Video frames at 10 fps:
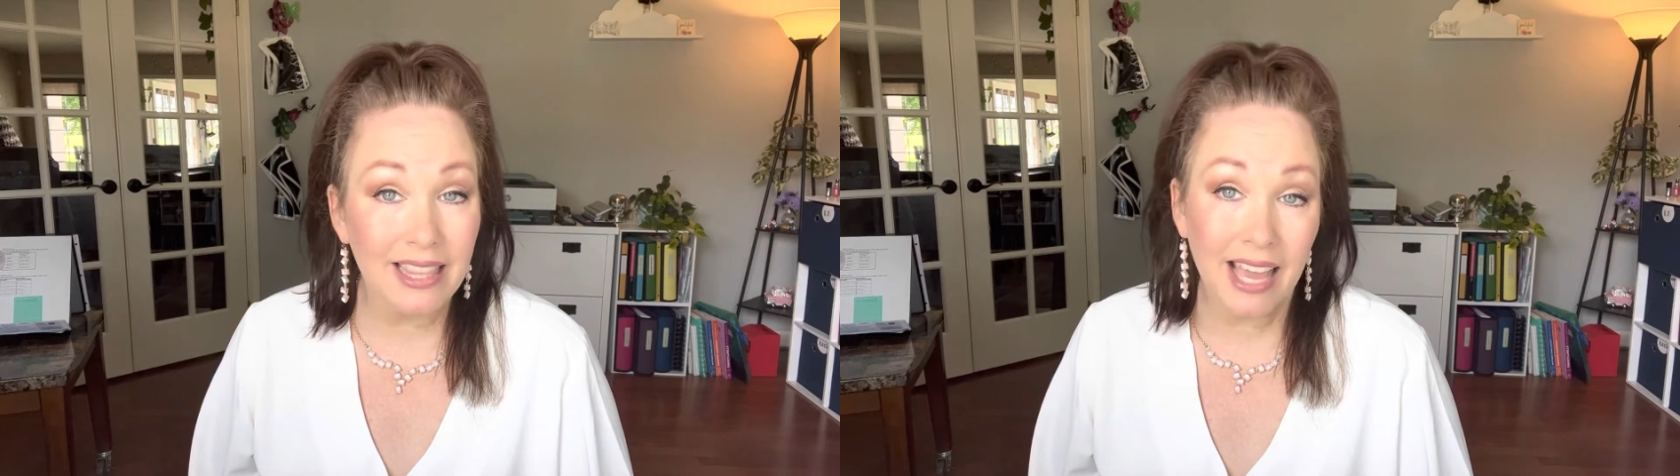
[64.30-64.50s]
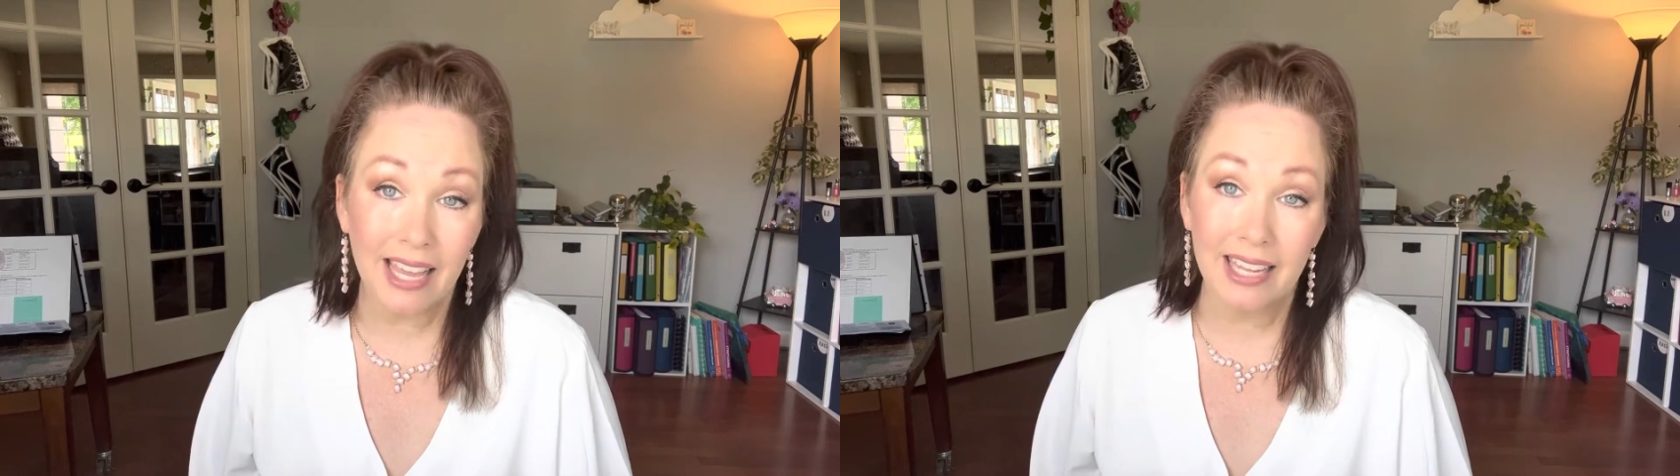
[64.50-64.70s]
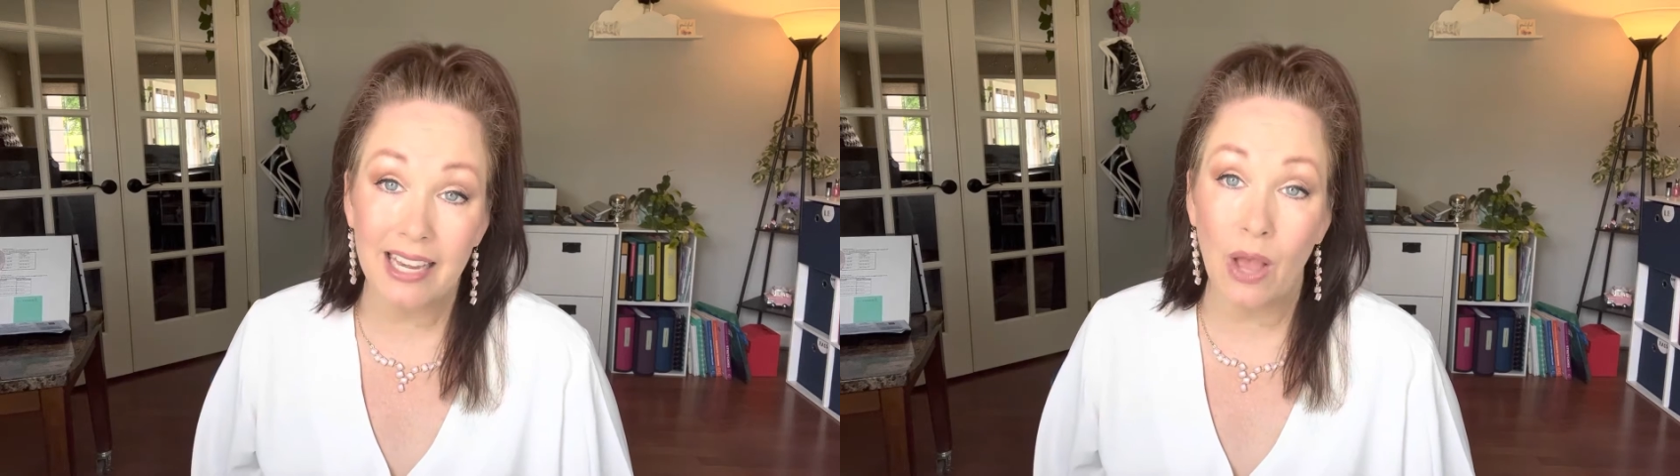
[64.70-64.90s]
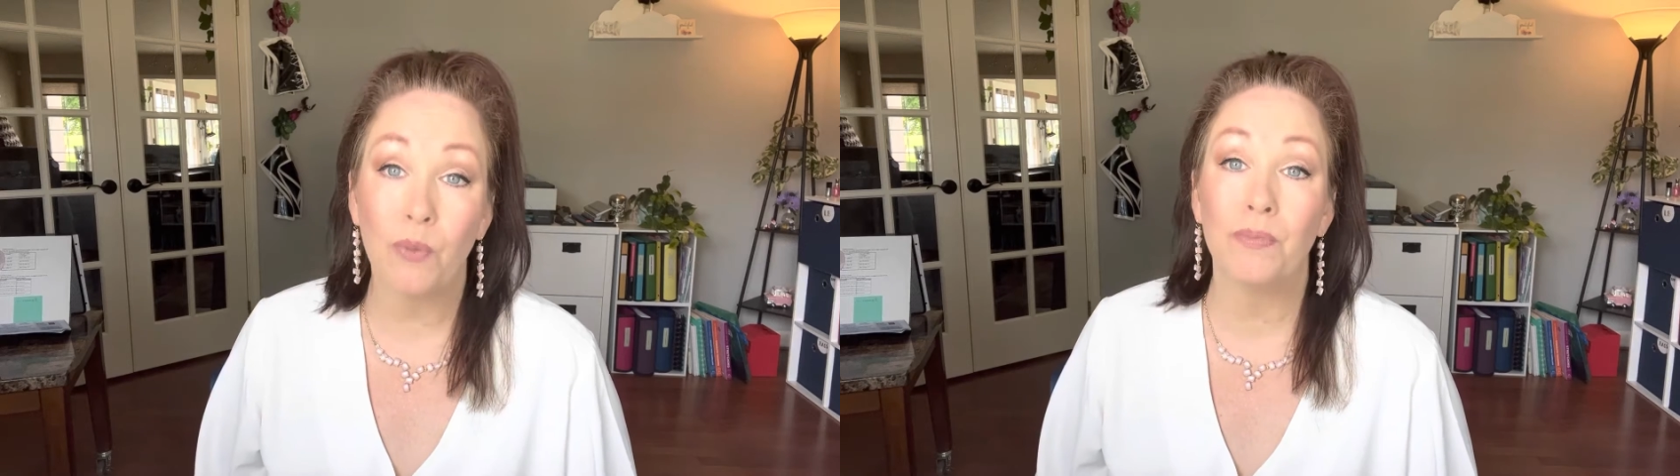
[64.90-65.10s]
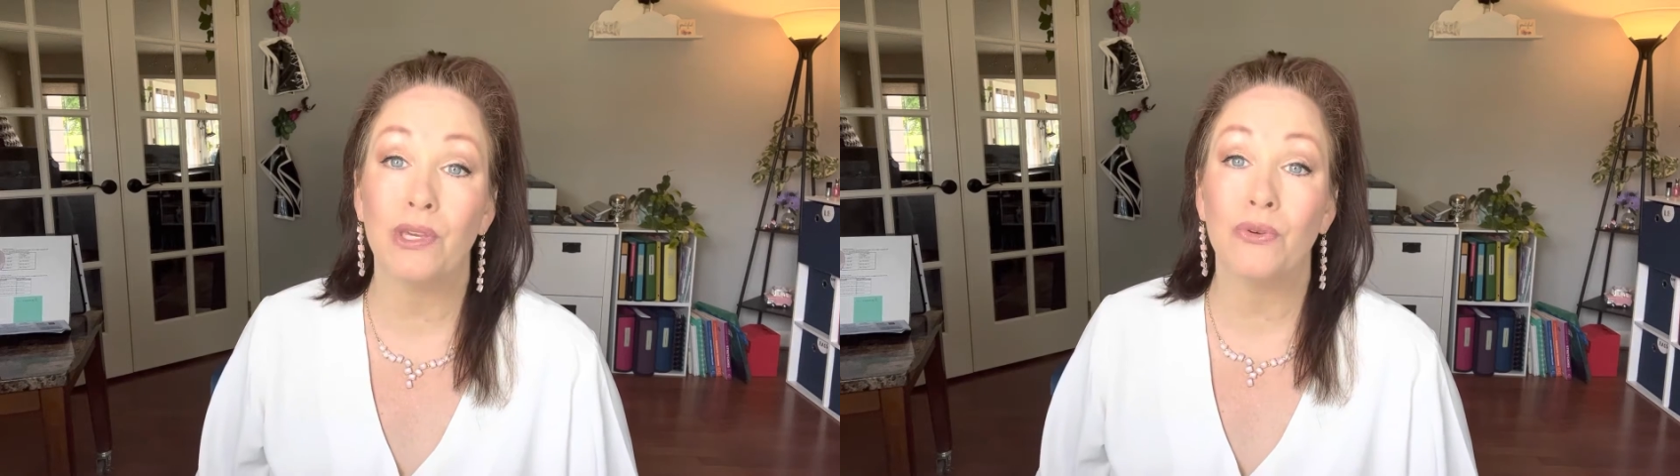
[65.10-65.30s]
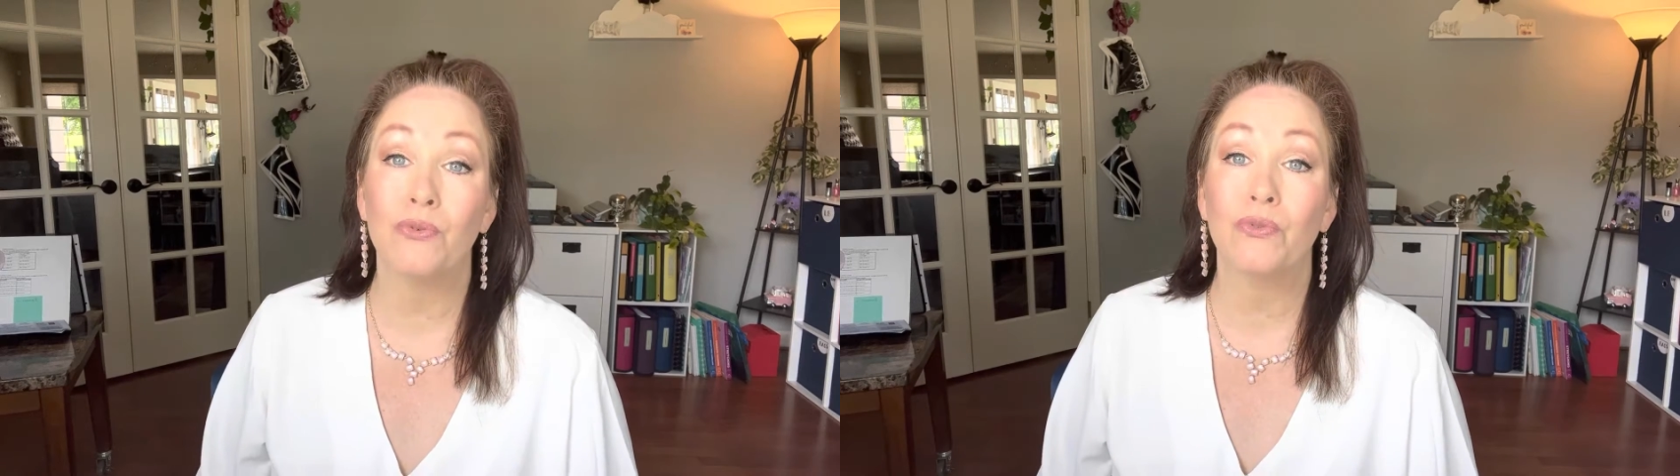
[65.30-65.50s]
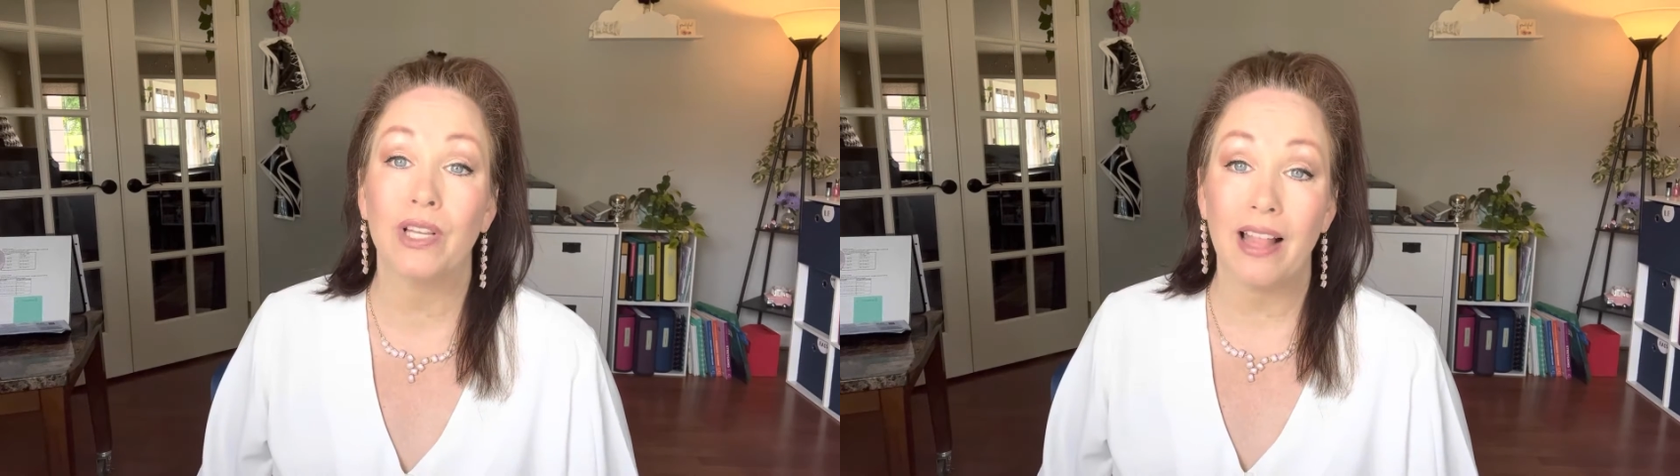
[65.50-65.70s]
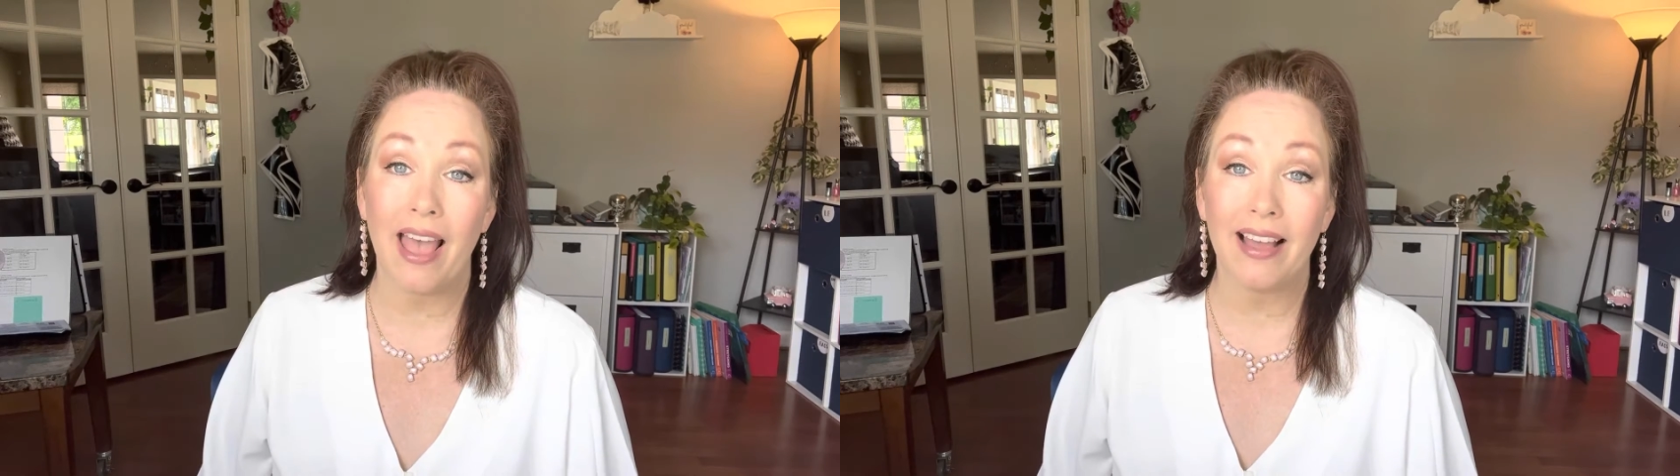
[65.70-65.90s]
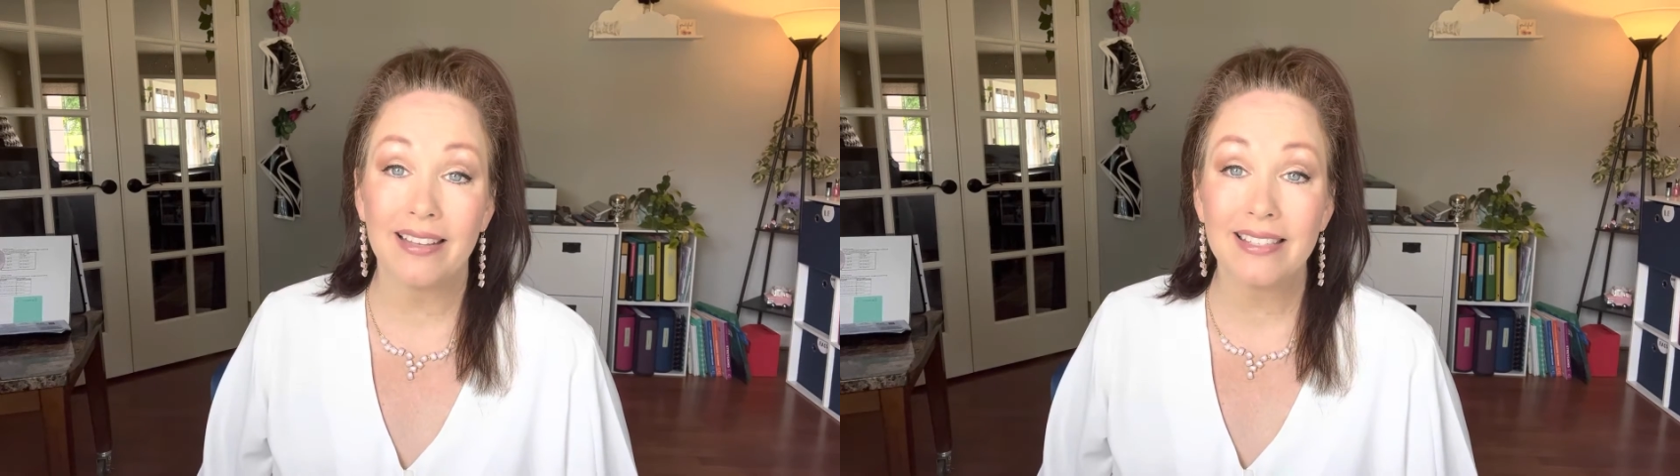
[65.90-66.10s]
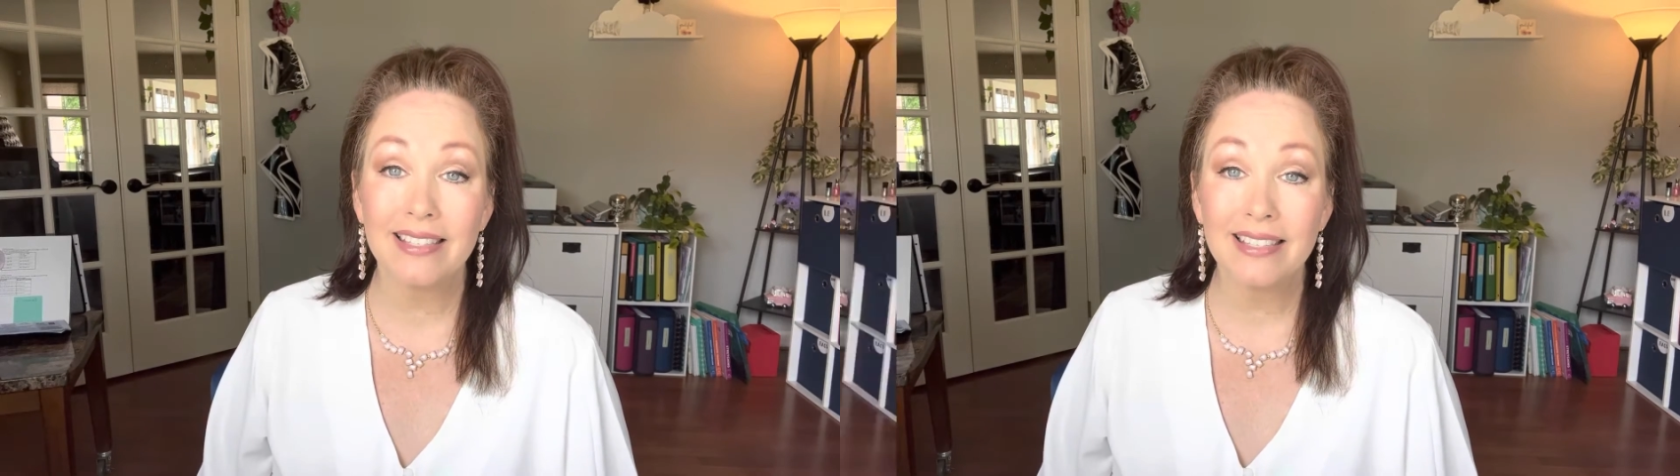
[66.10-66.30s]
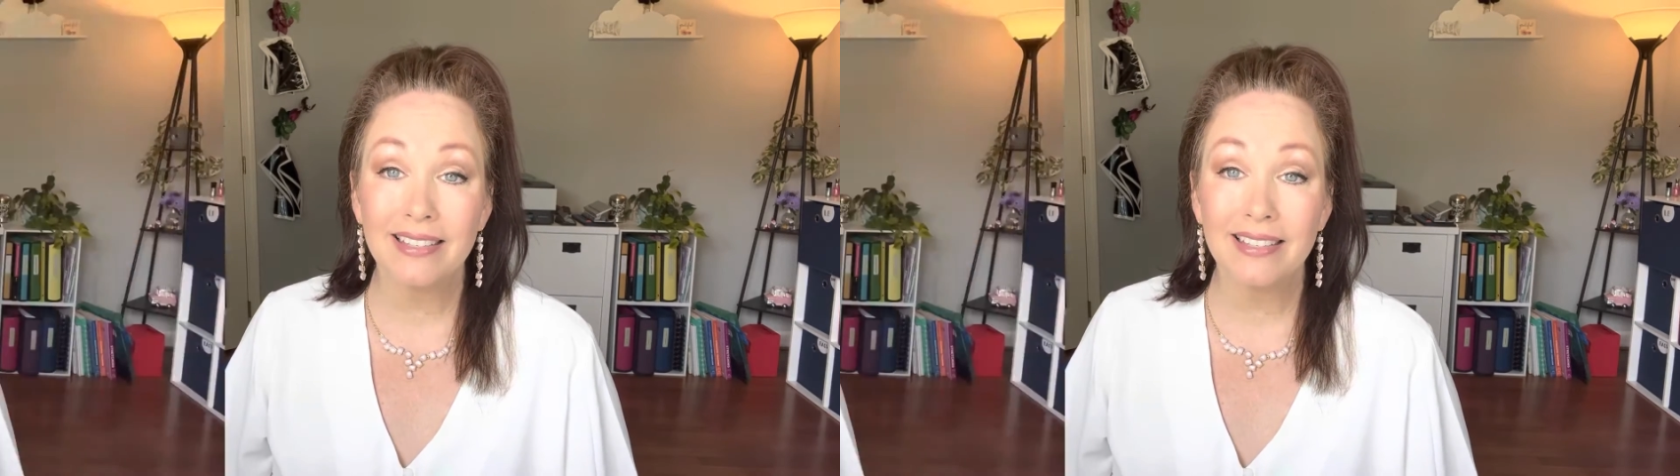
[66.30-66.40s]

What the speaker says: that can help you relax.